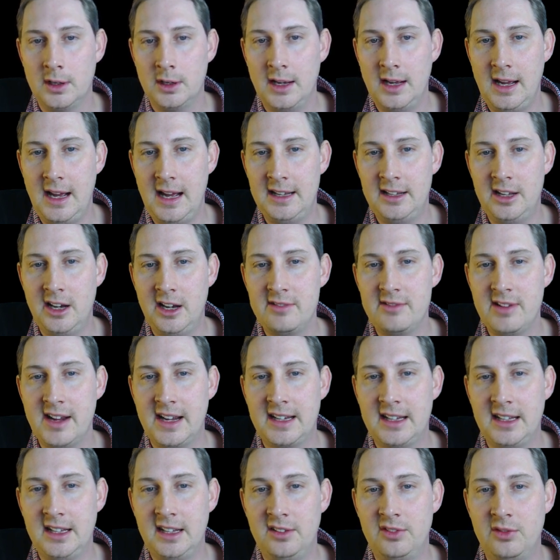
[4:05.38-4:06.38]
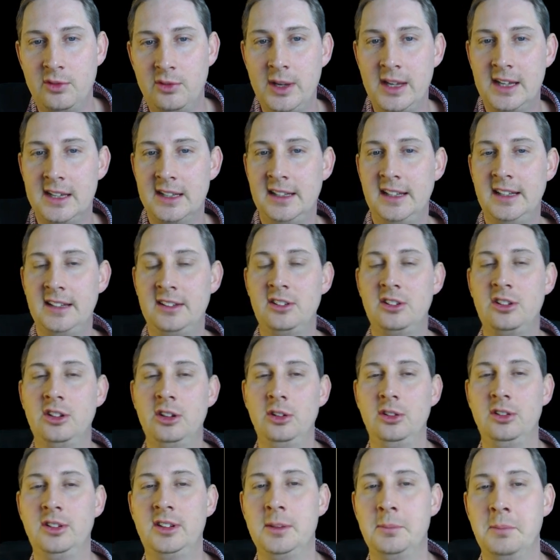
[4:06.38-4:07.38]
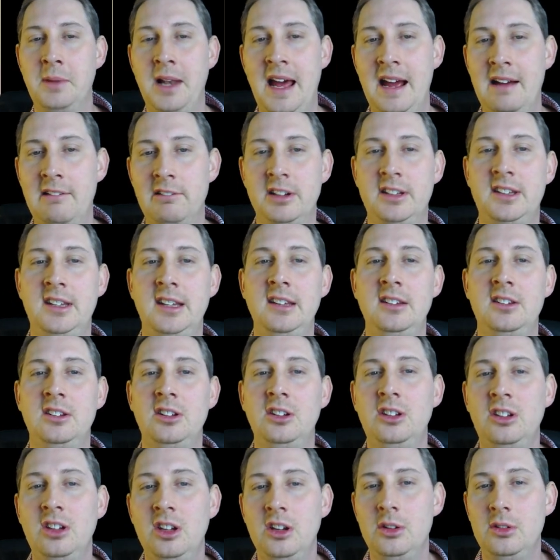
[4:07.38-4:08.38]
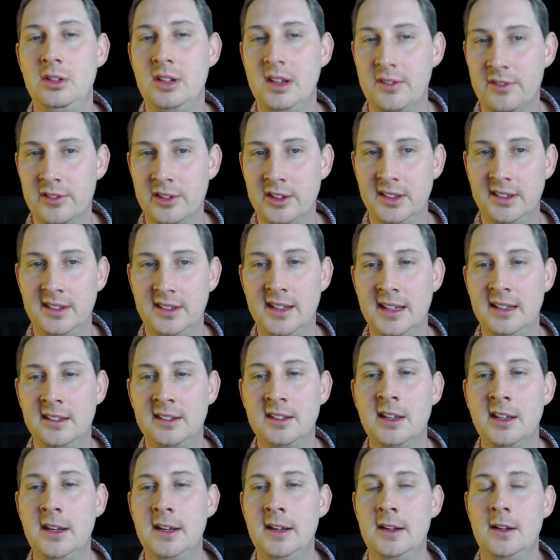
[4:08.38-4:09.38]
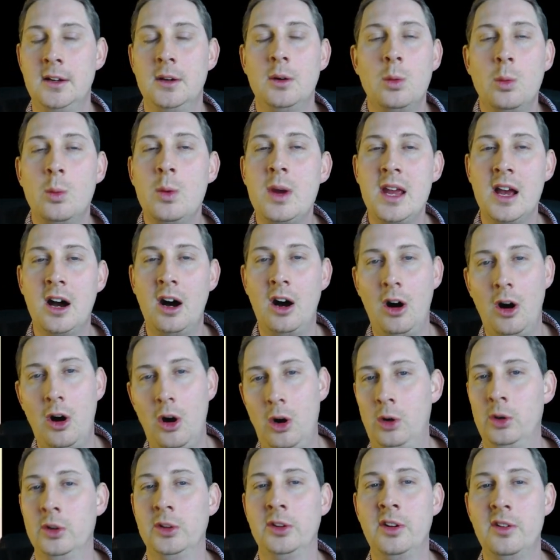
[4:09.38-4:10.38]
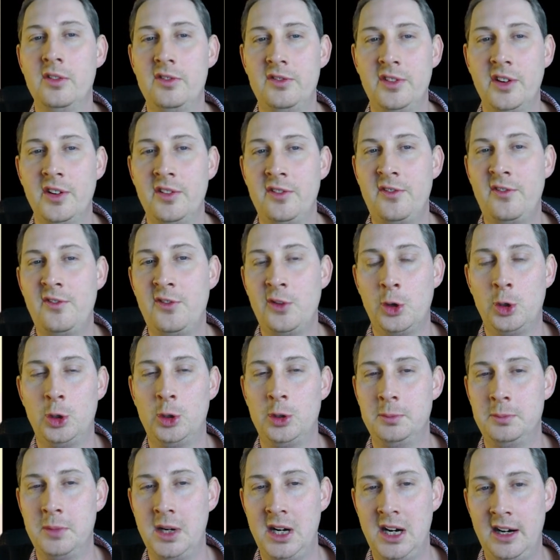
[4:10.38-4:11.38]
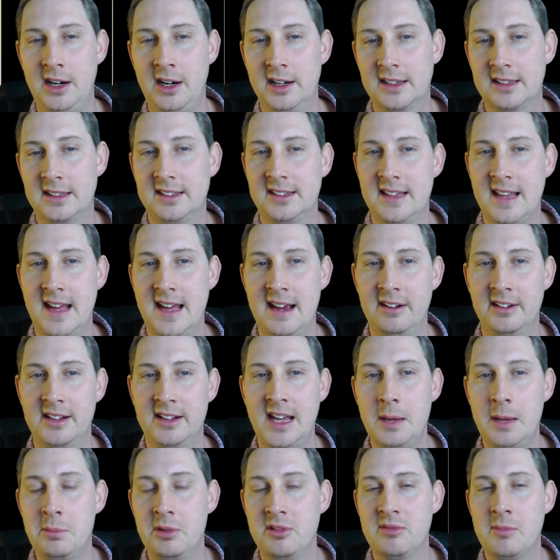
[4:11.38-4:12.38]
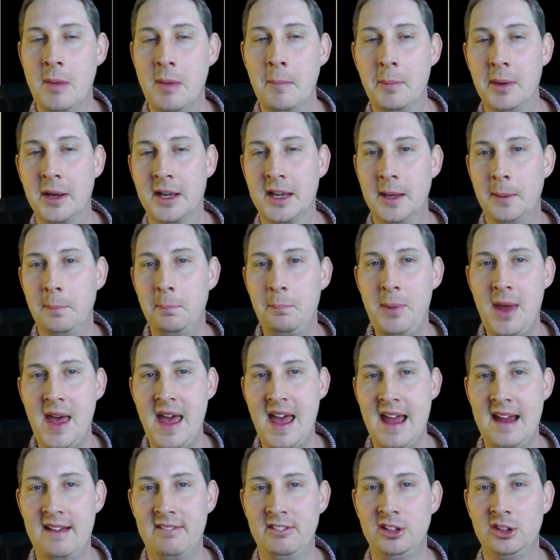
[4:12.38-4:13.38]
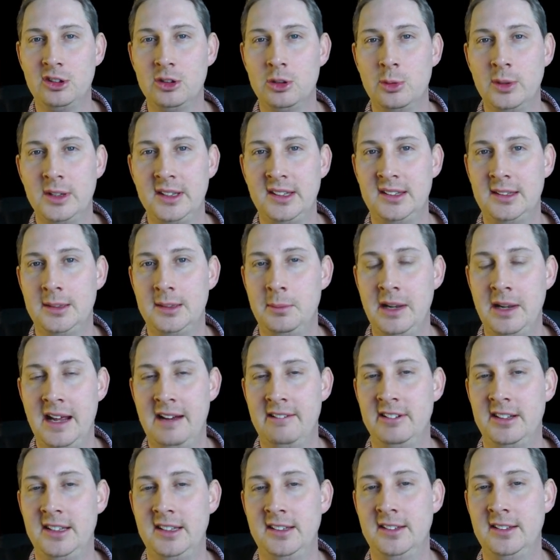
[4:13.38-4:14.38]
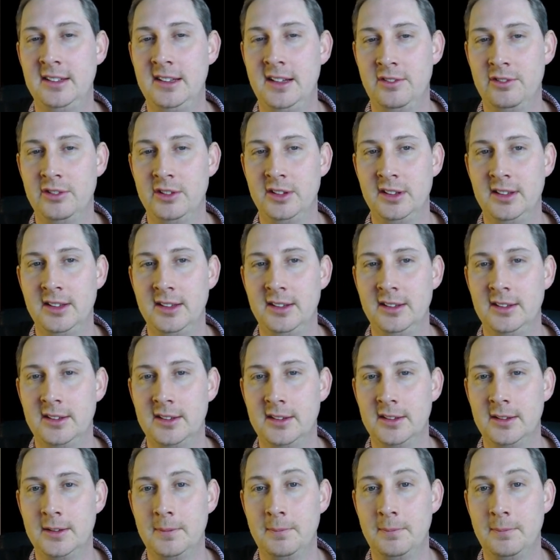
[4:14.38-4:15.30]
And I reckon if we can list 2 similarities and 2 differences, we are on for 4 marks there. Okay, but remember, compare is always similarities and differences.